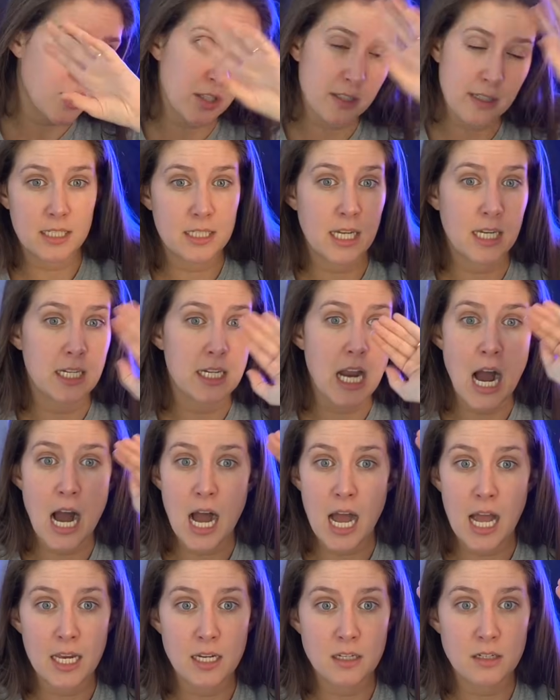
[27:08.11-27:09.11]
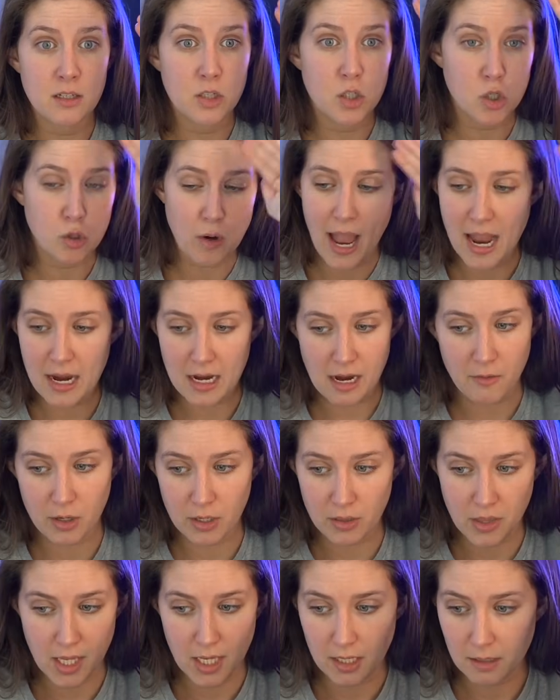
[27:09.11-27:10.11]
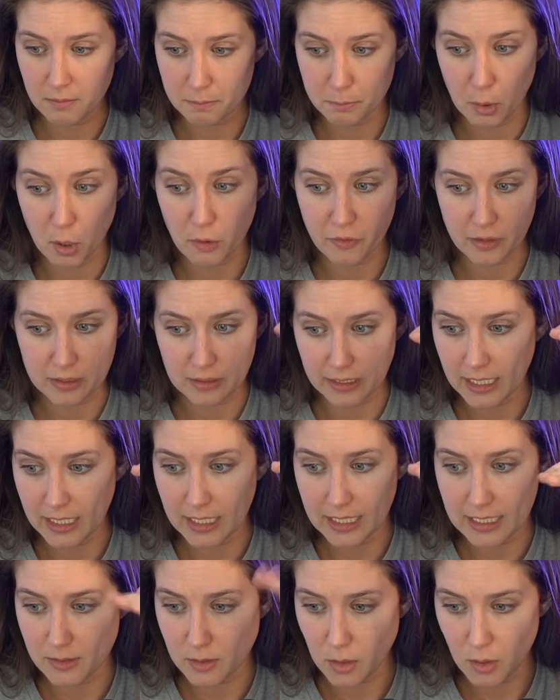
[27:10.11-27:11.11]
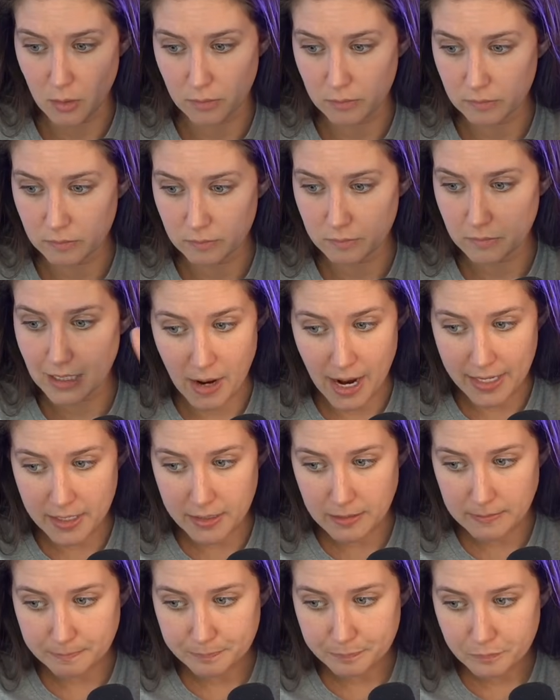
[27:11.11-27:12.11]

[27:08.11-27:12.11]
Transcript: just did not track everything perfectly in his own mind.